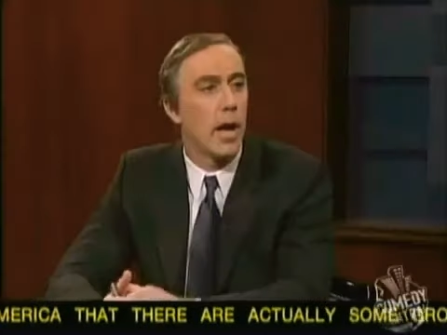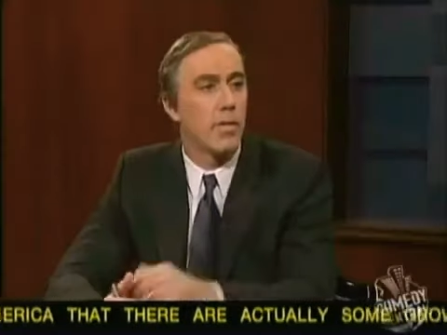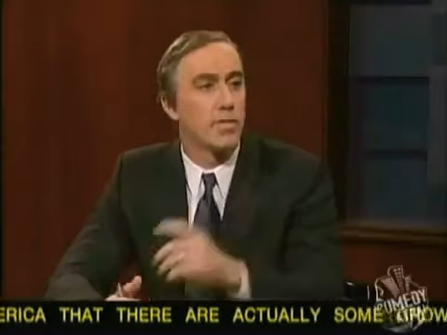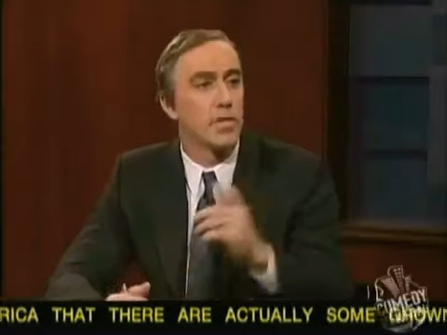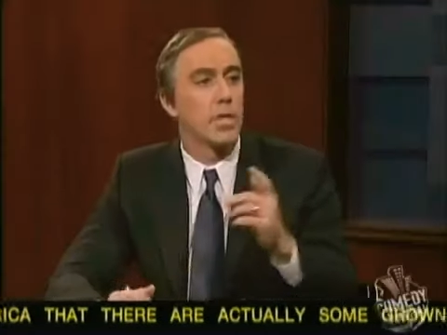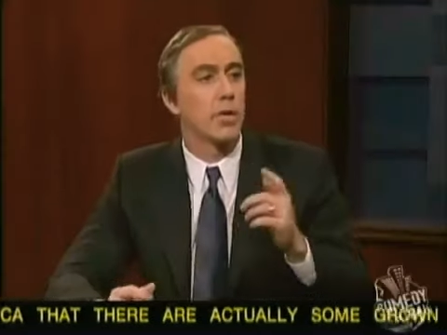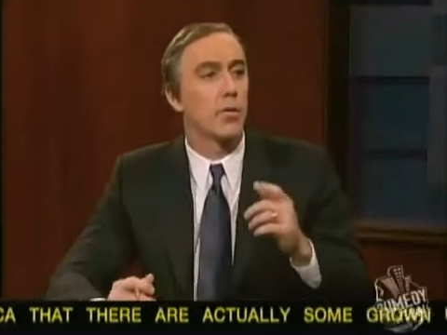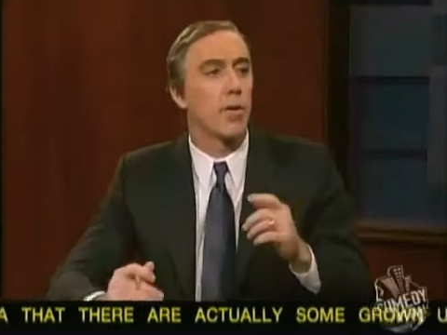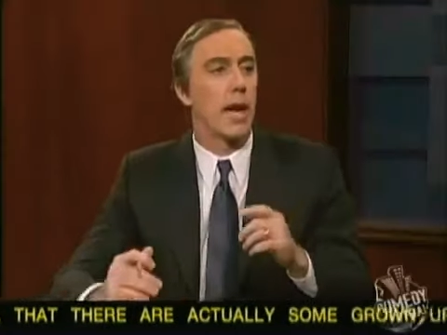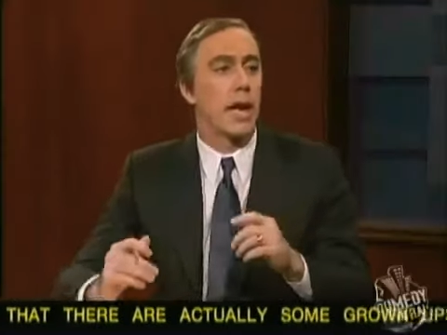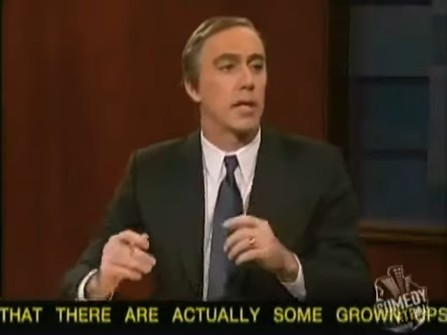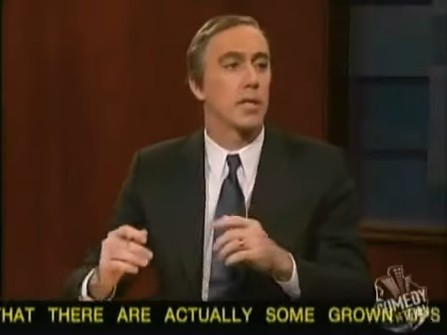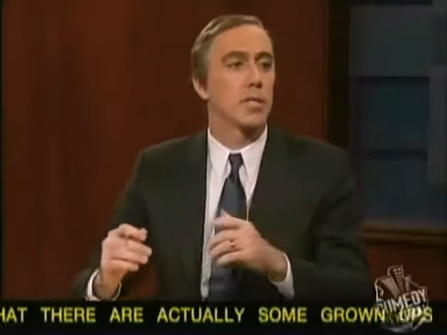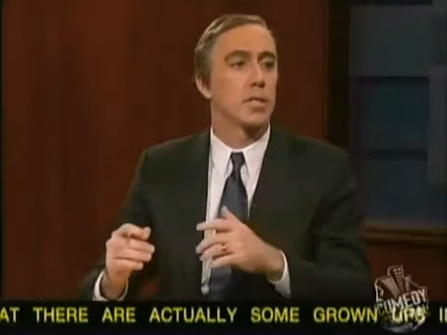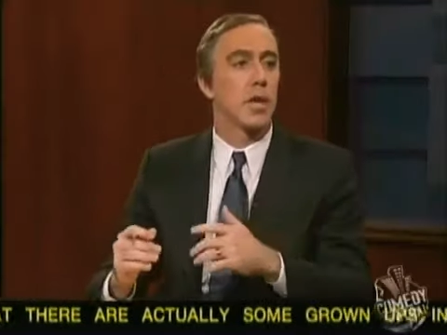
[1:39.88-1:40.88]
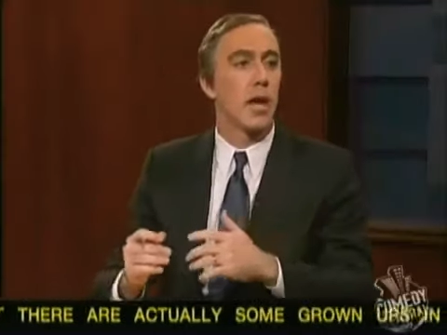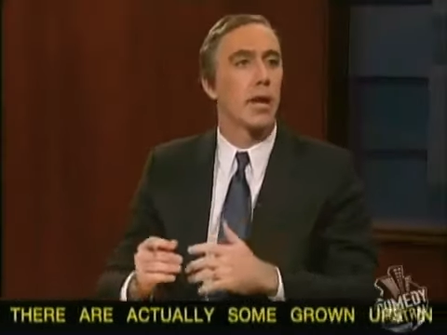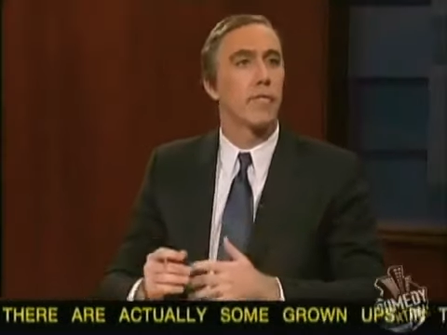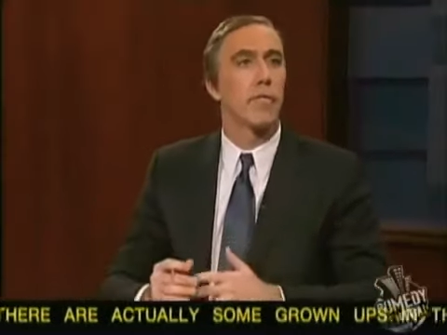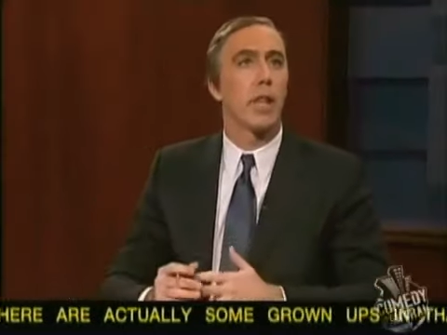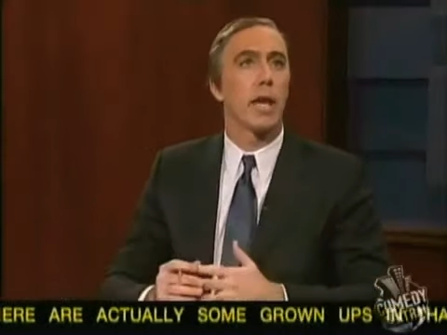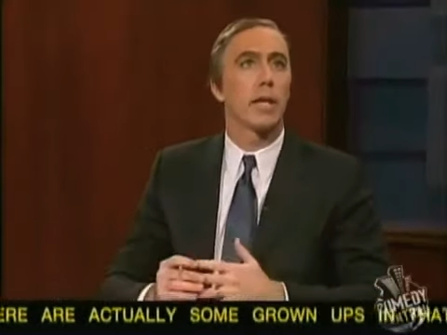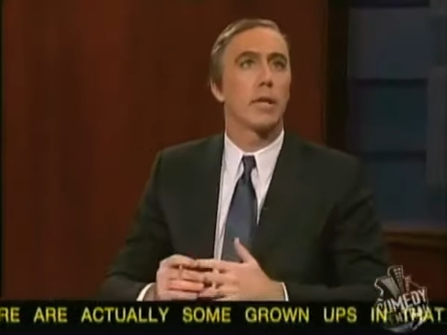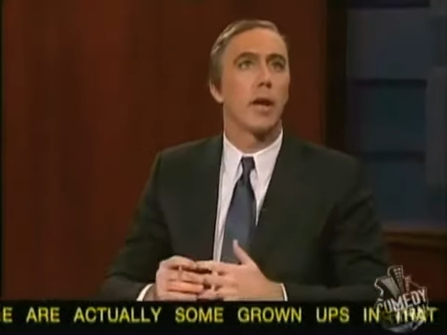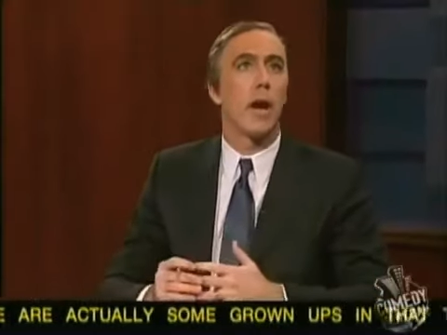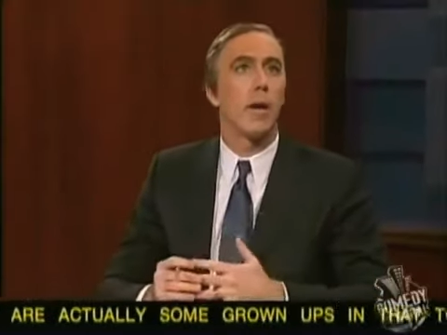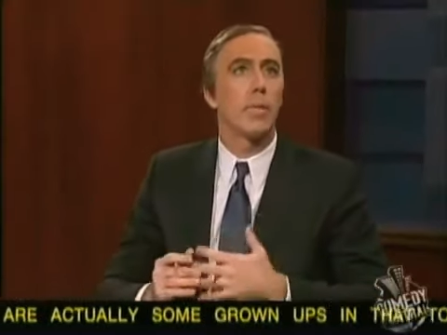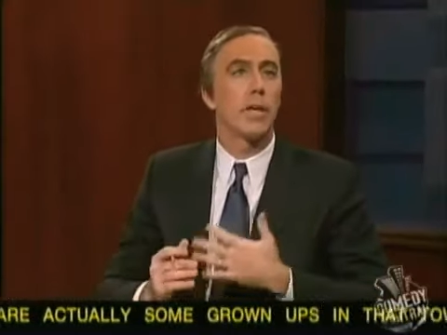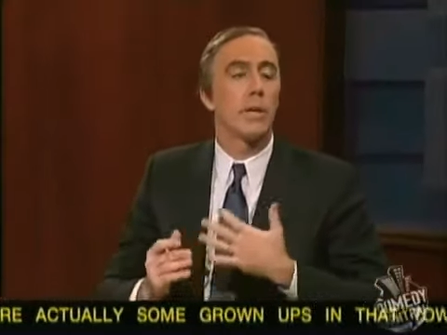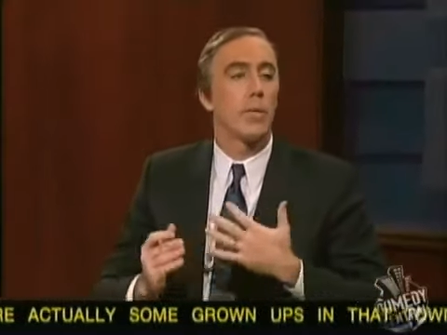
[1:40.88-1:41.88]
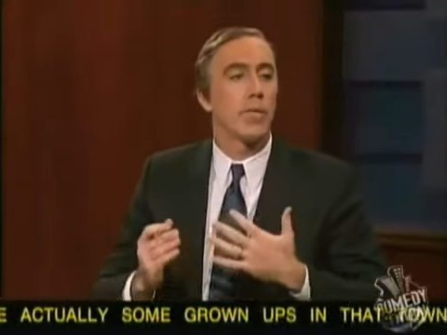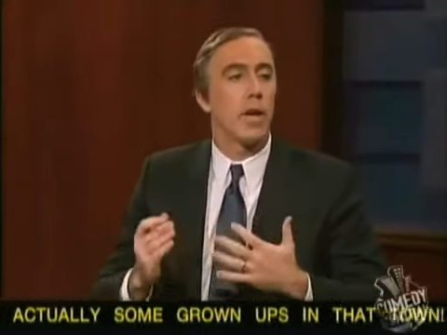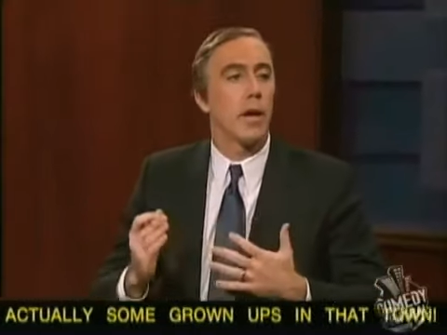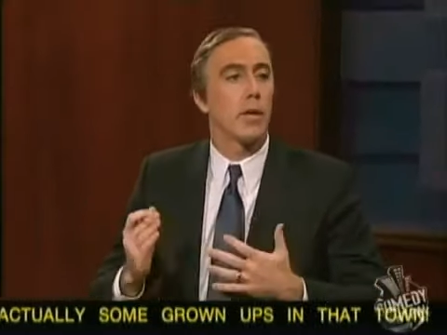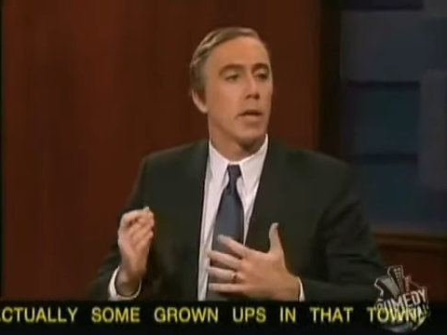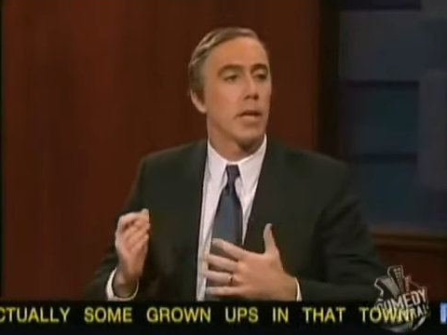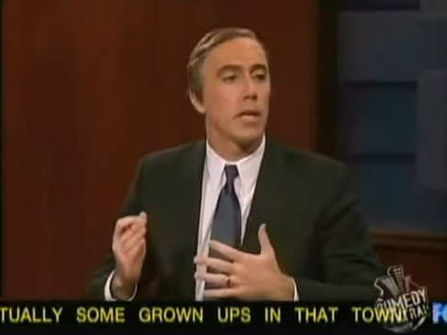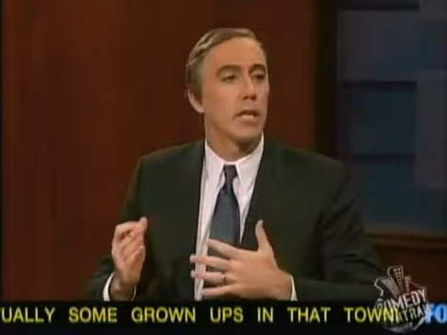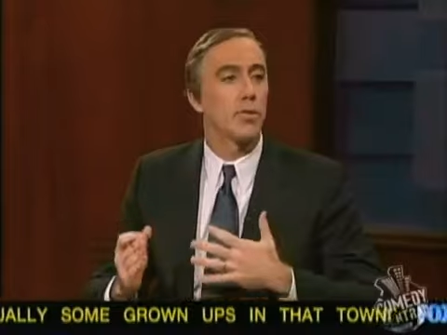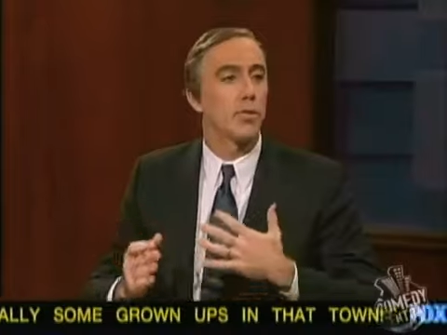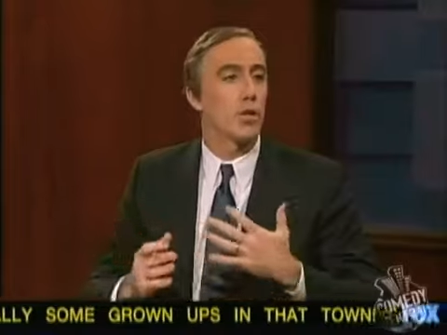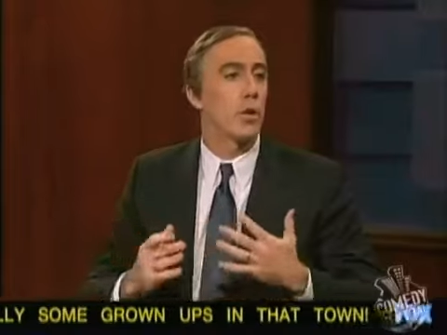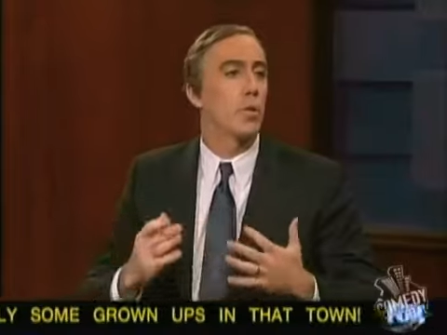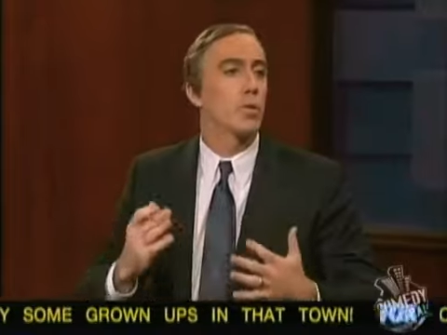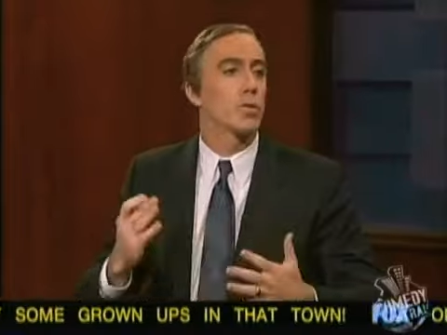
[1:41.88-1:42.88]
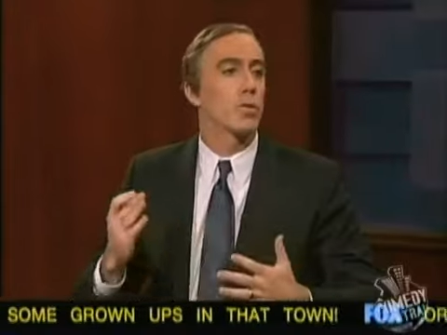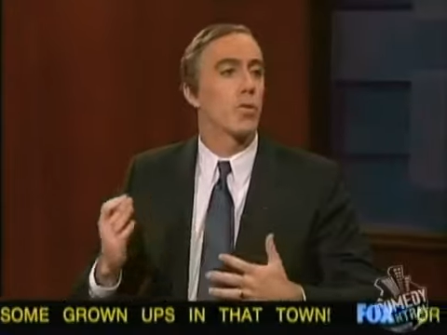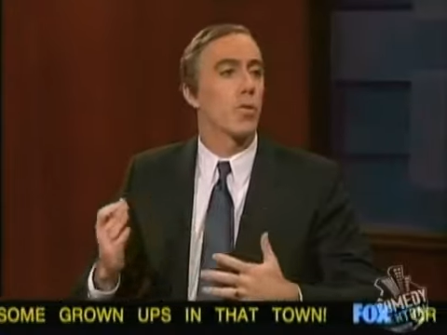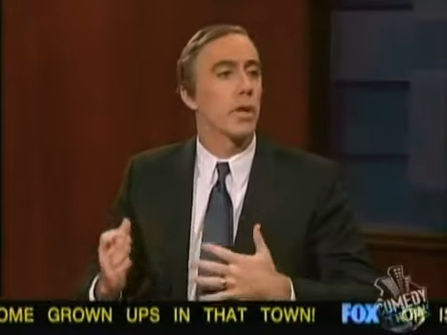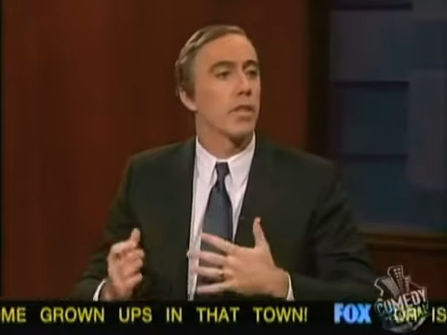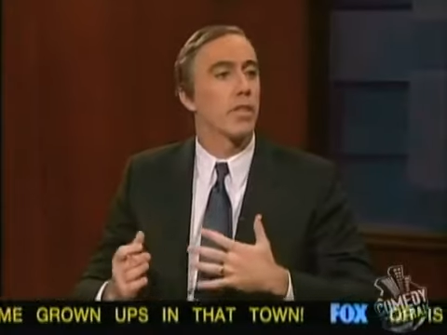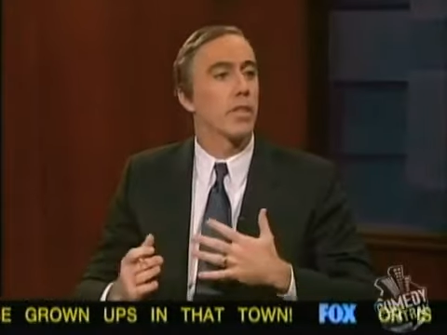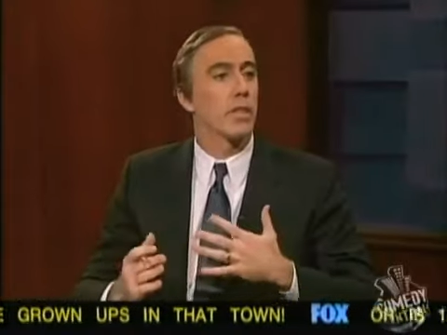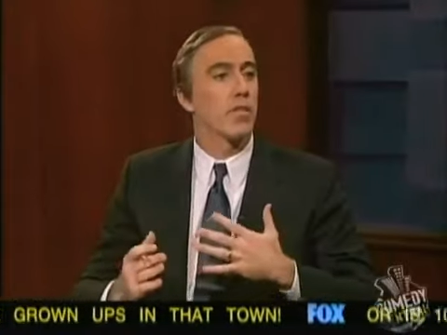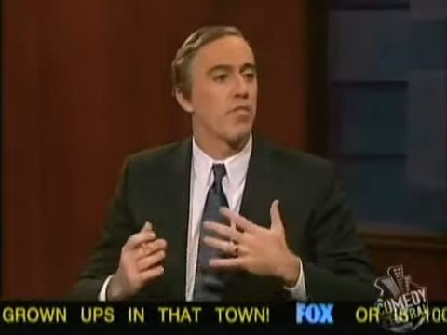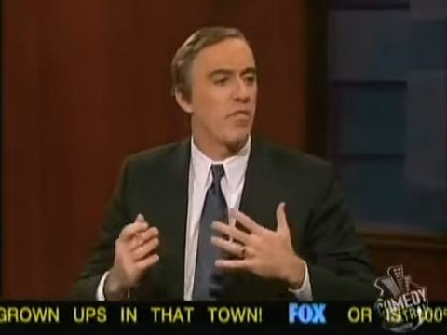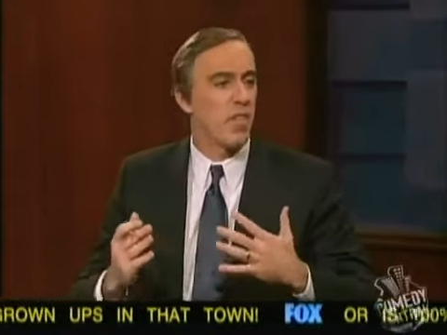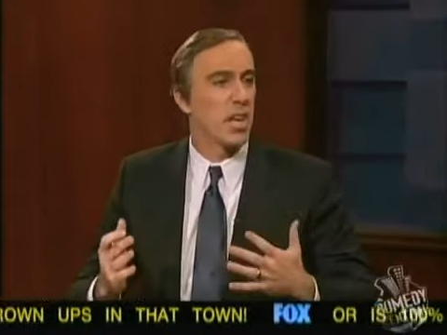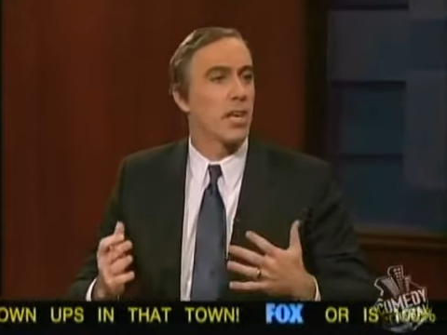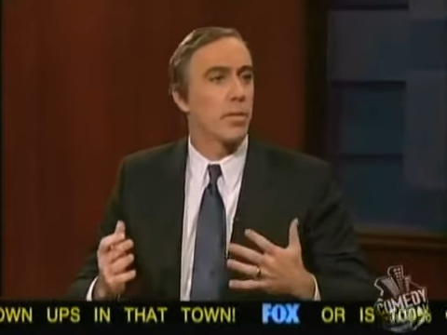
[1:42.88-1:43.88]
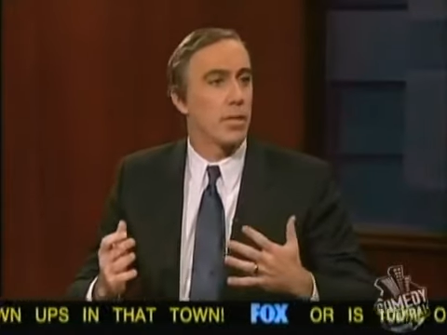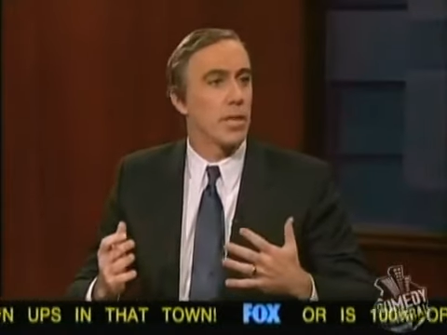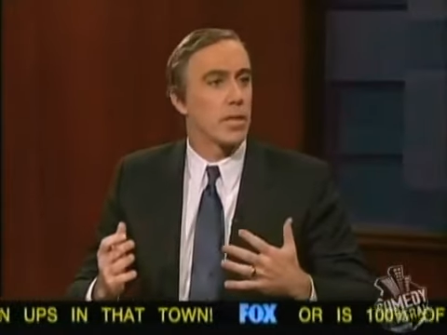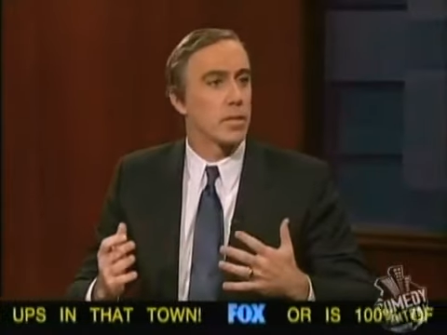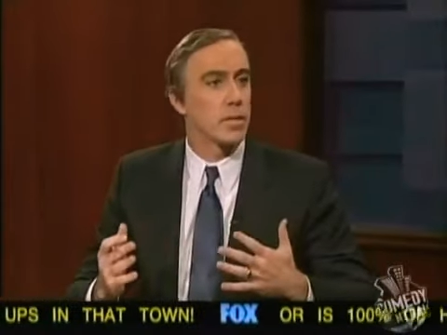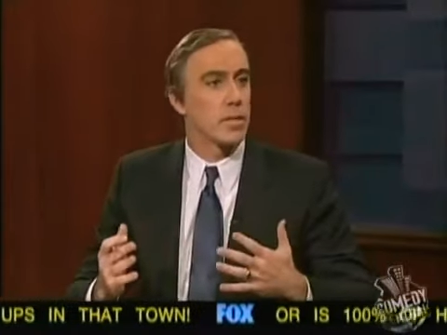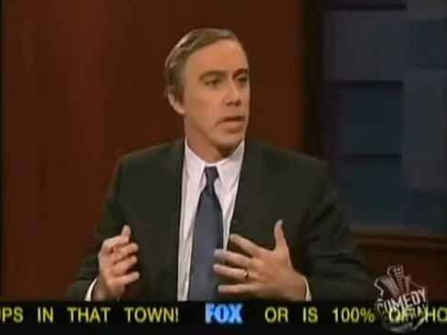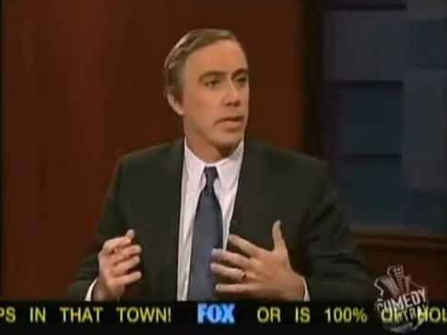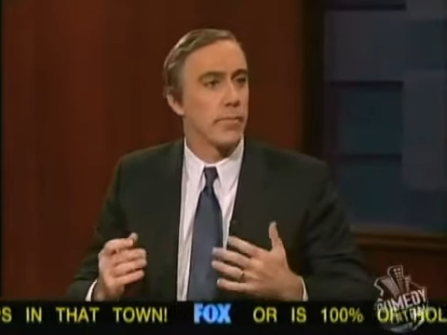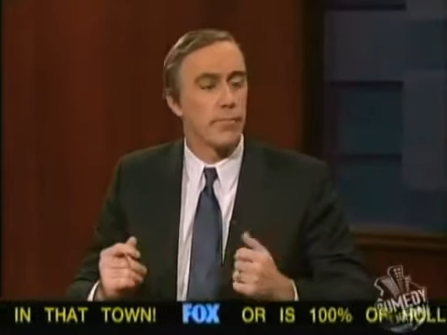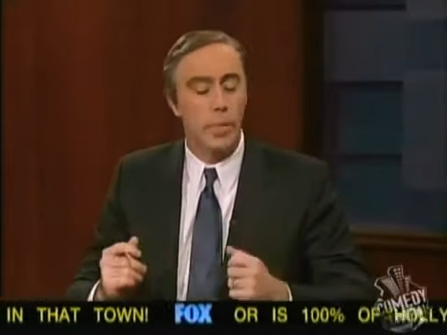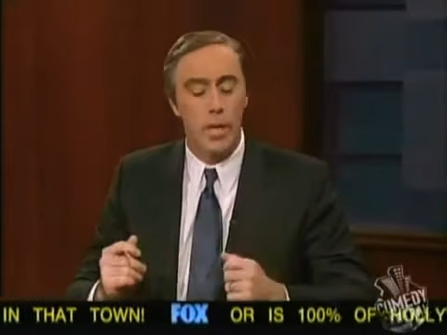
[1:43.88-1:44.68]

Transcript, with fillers: Yeah, I've seen your act. It's kind of like comedy without any jokes or anything funny being said.